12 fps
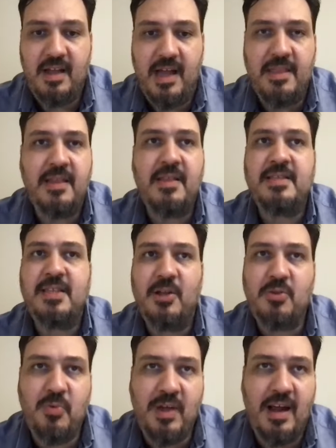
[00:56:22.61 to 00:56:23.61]
And then they start
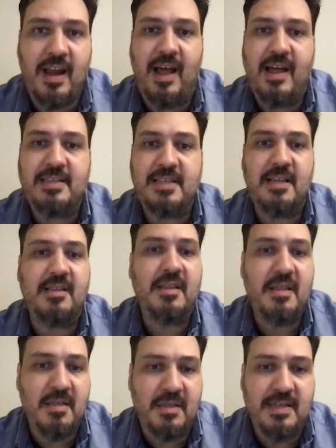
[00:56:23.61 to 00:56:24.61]
to realize that
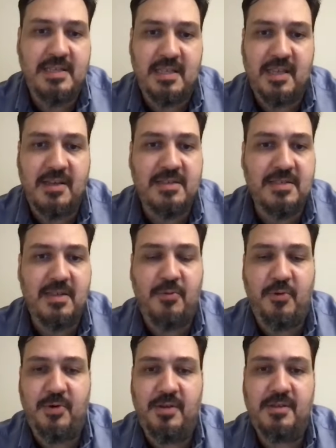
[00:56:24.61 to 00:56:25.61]
this thing is
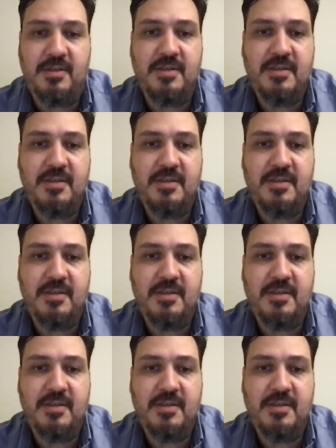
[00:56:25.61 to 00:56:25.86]
different